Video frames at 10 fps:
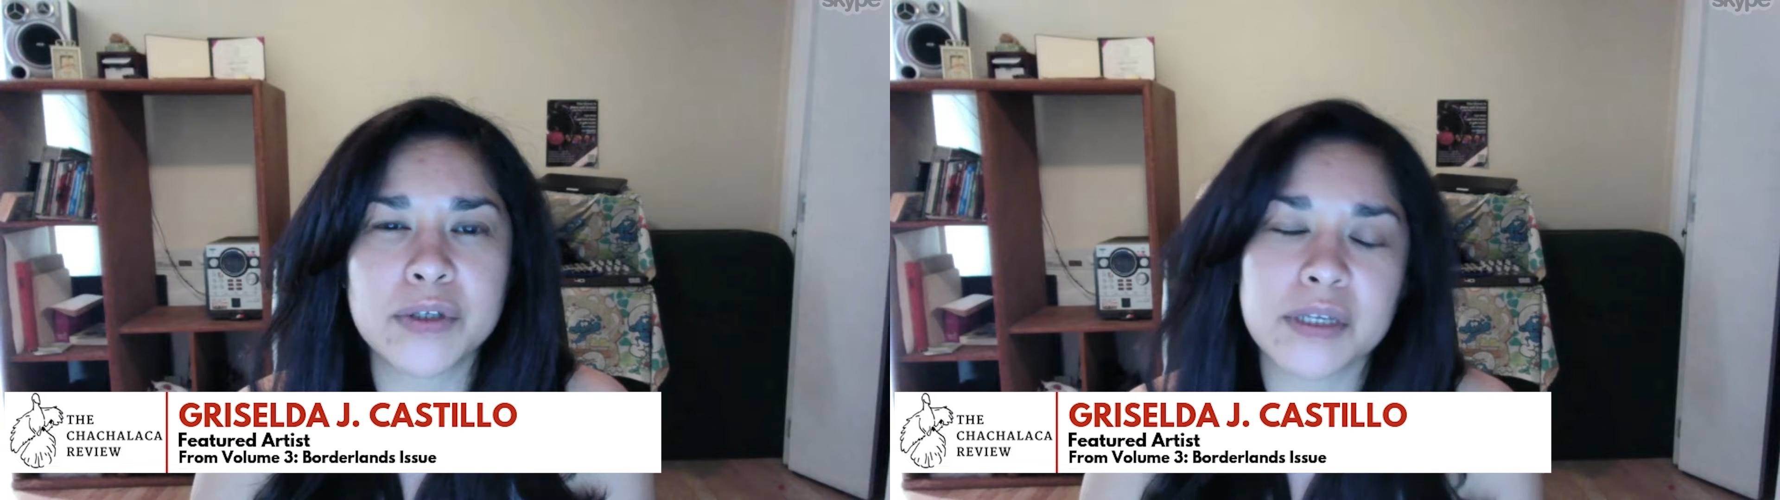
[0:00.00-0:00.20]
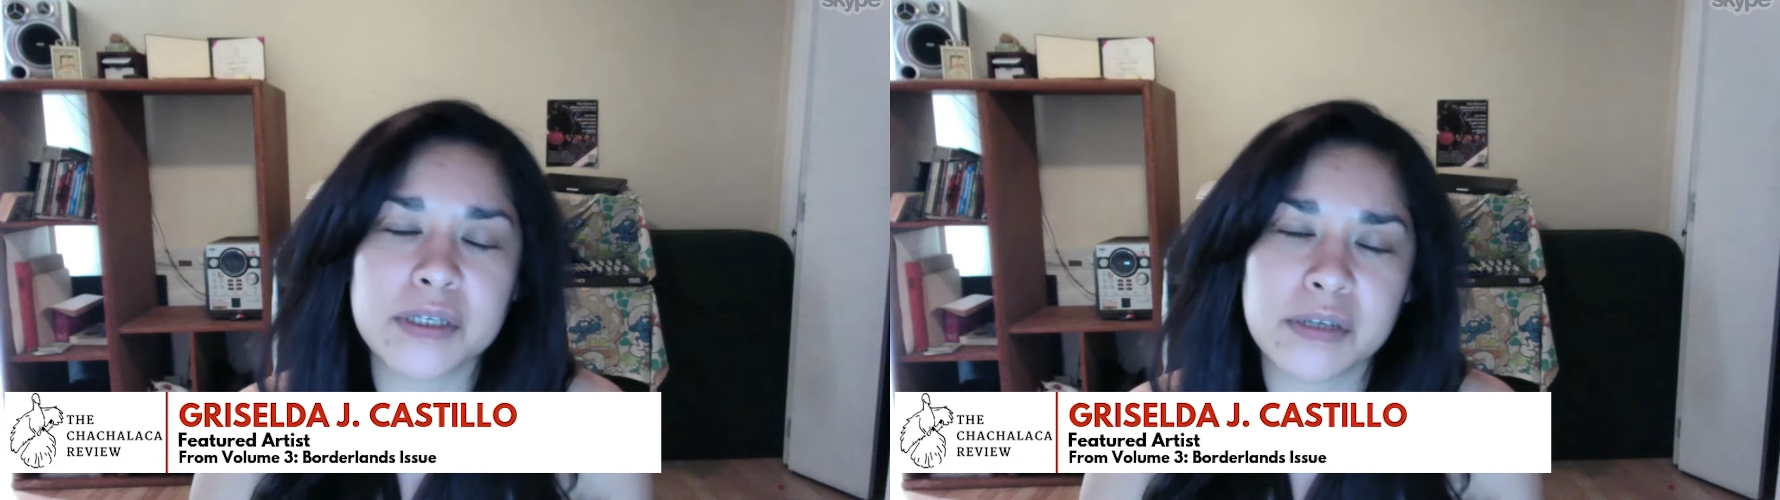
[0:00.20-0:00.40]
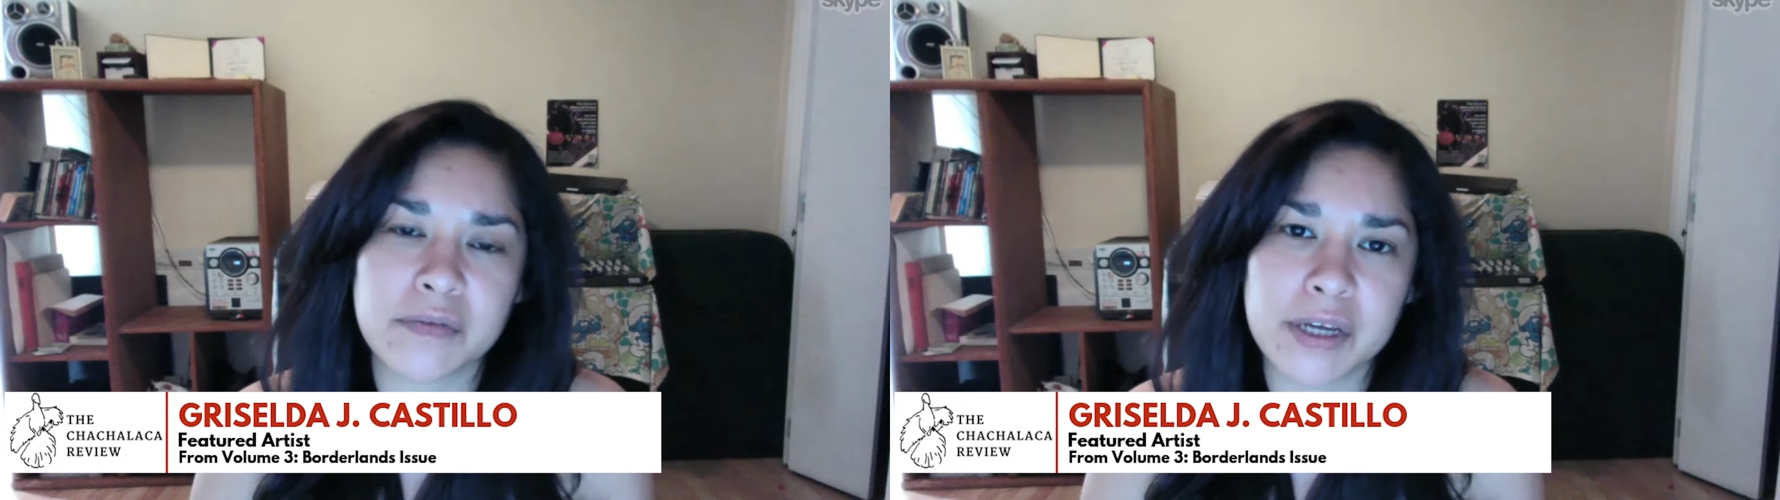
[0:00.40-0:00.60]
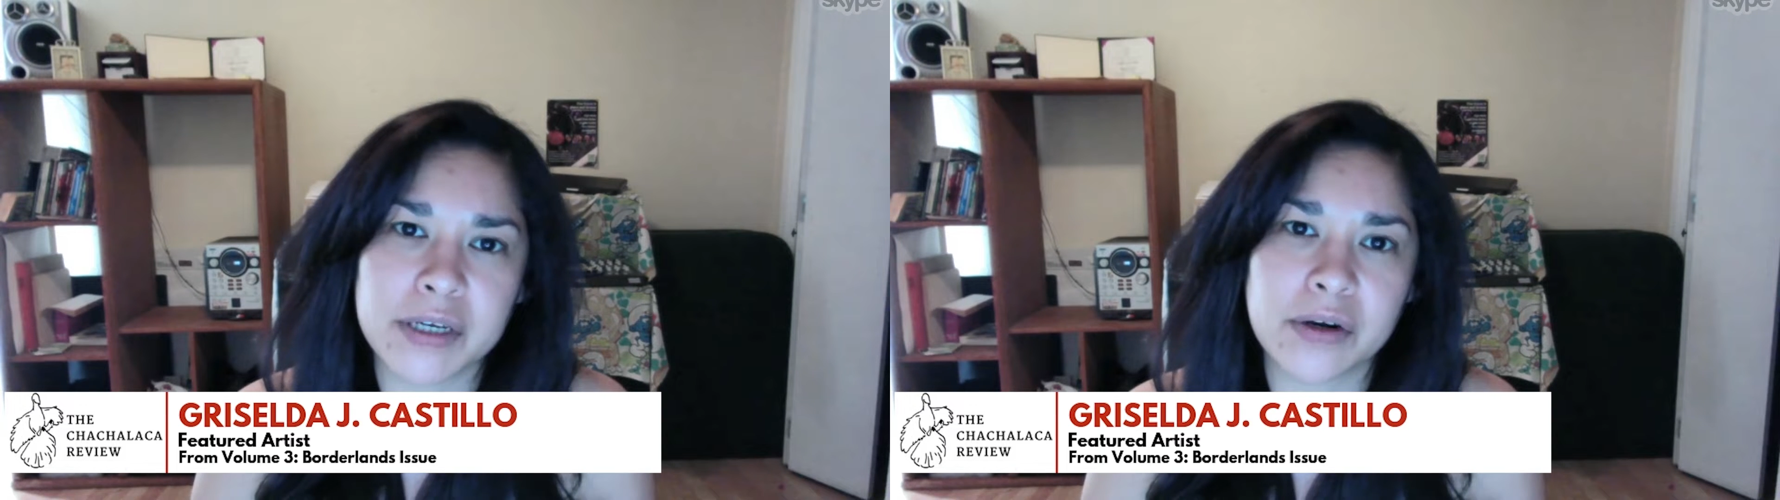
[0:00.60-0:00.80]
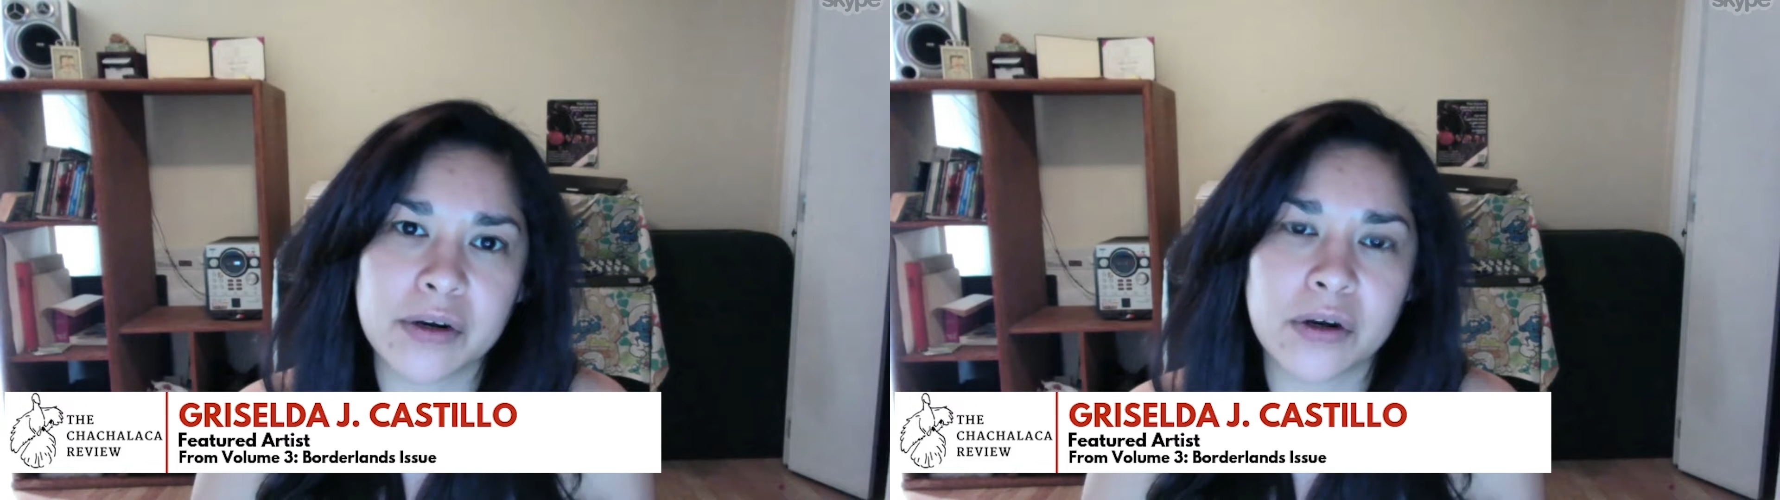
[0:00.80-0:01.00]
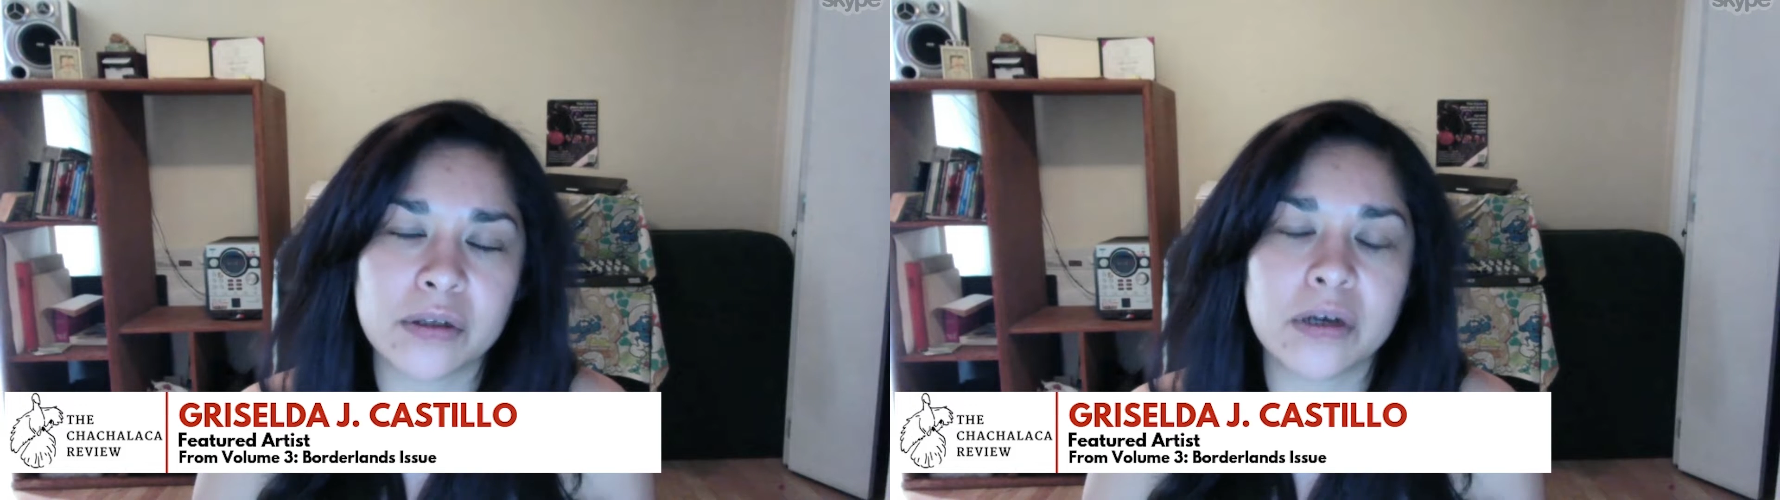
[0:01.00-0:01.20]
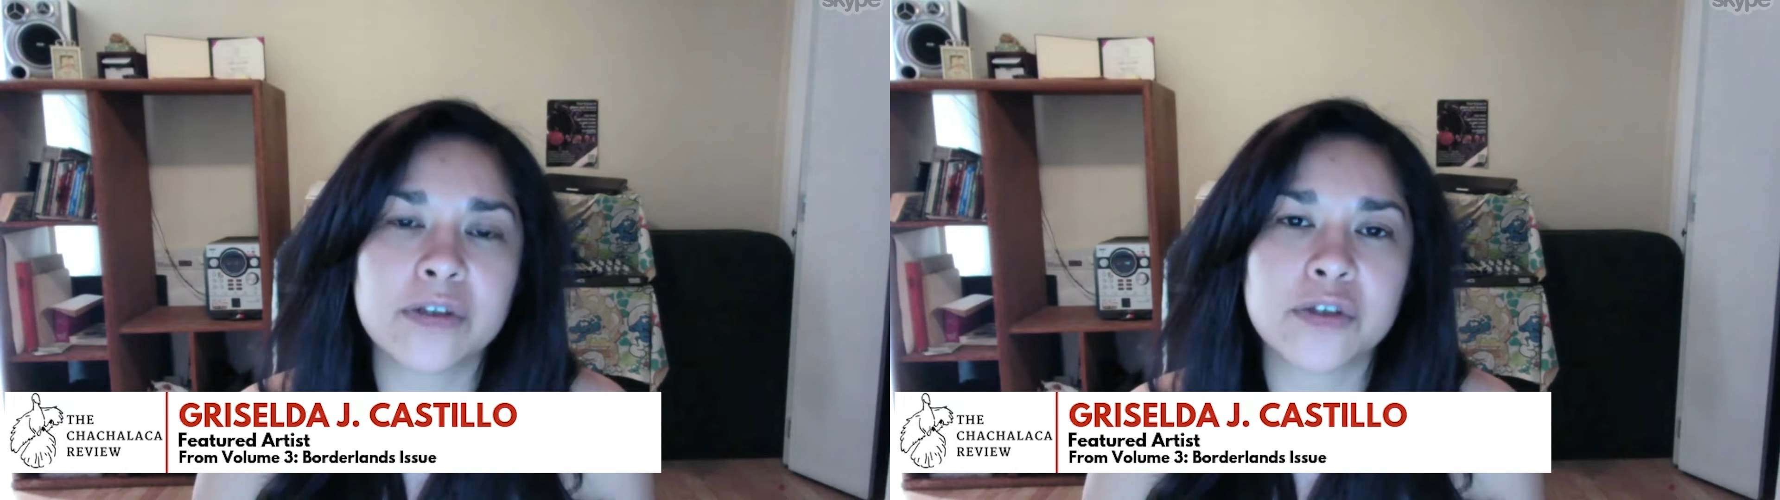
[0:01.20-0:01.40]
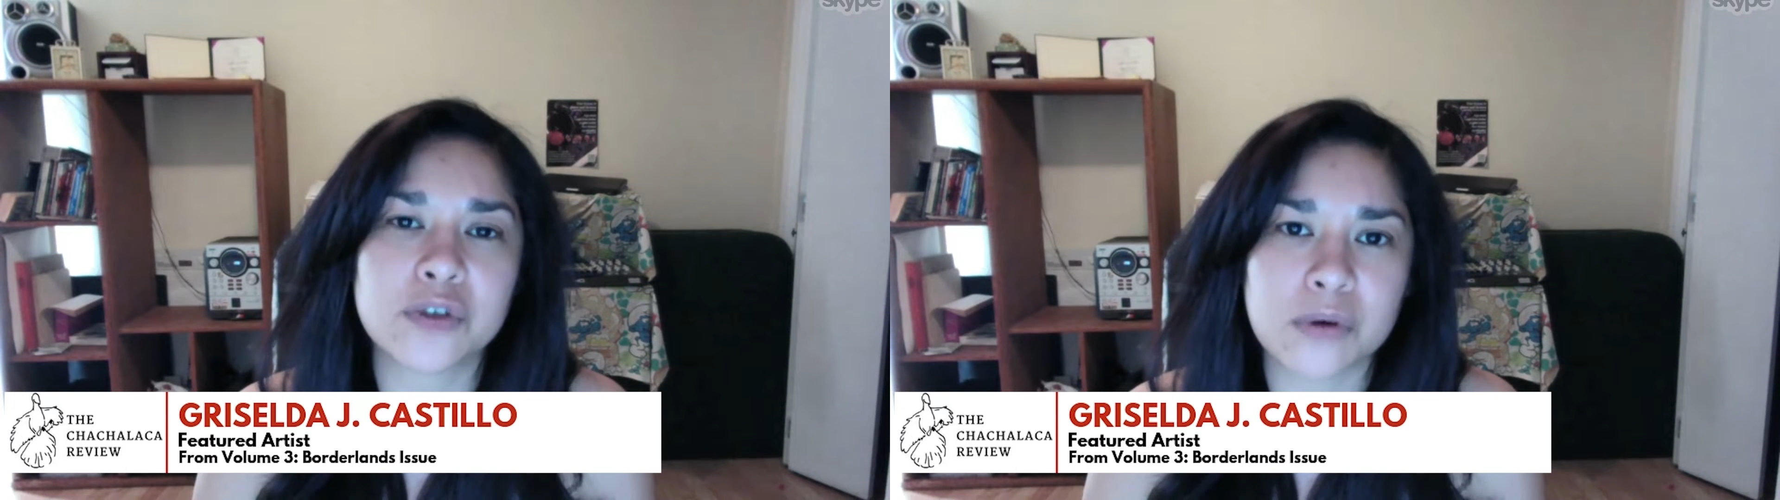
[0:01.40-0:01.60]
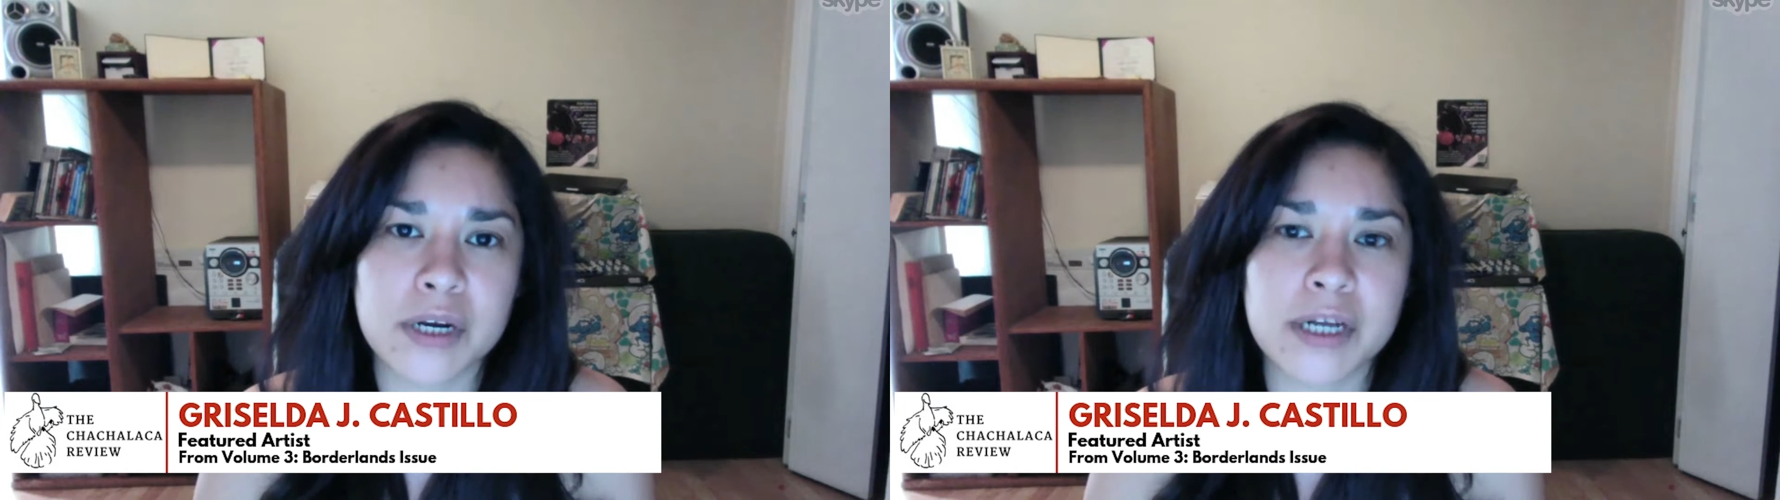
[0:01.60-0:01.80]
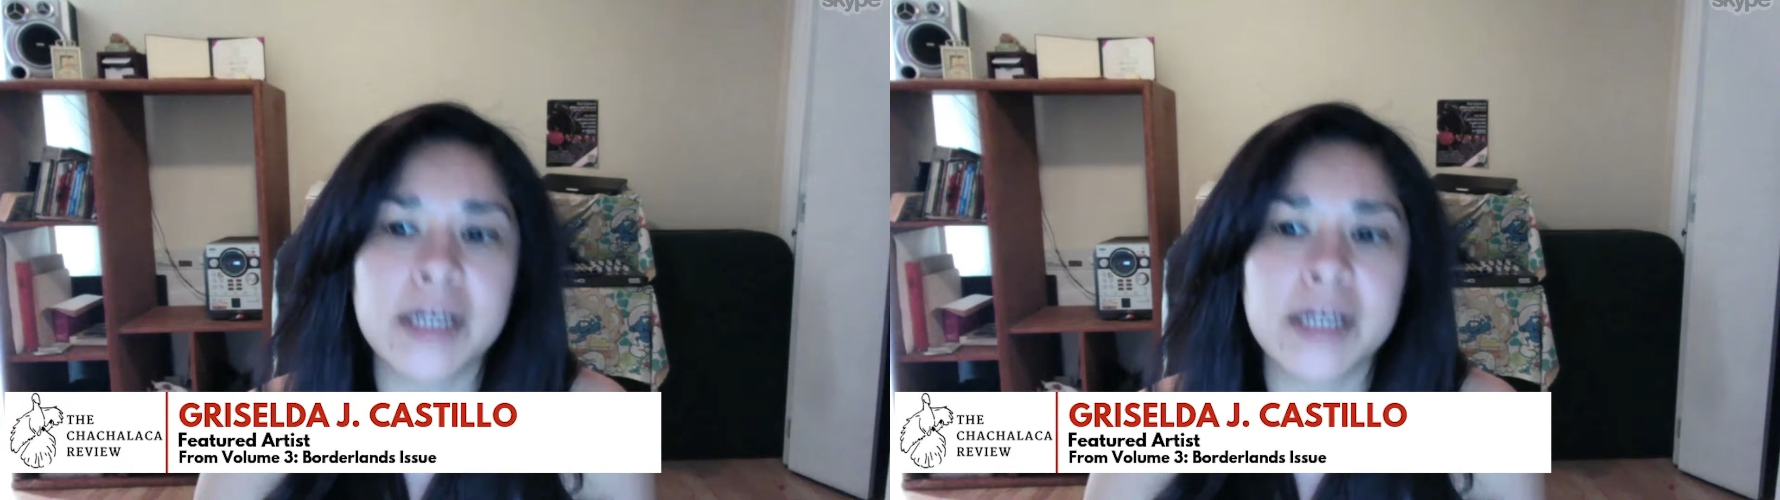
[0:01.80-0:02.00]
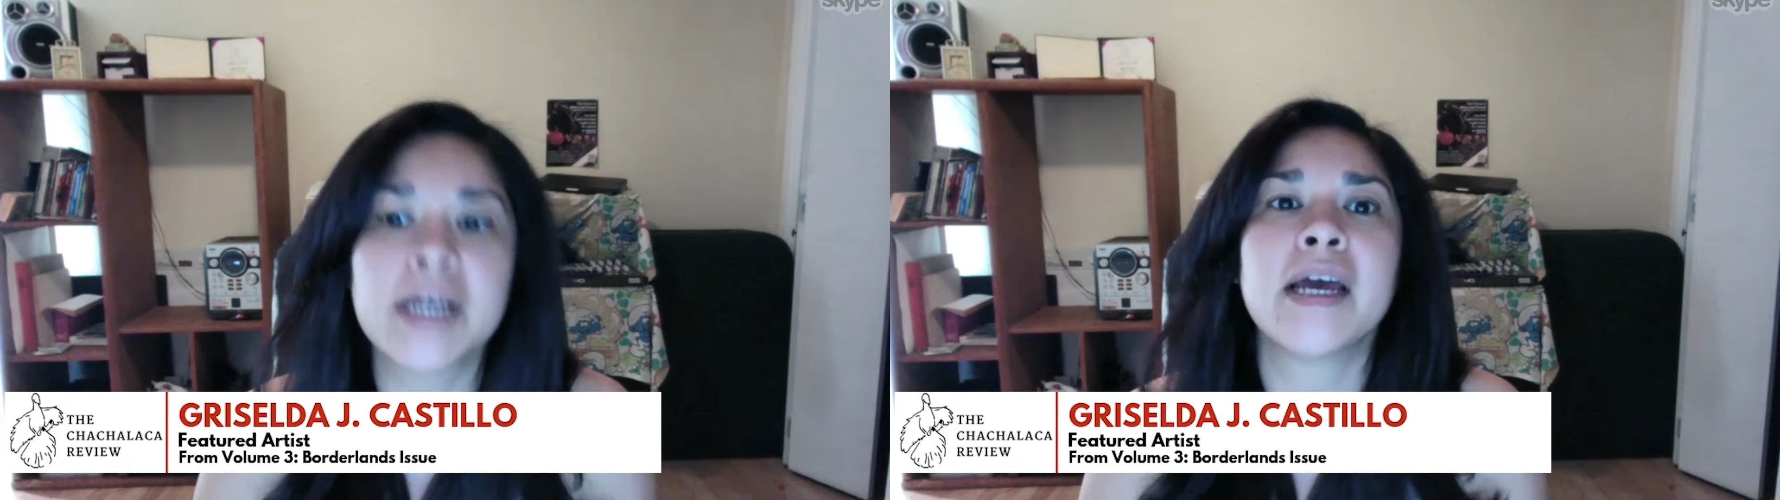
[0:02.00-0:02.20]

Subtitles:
this event here called On Story,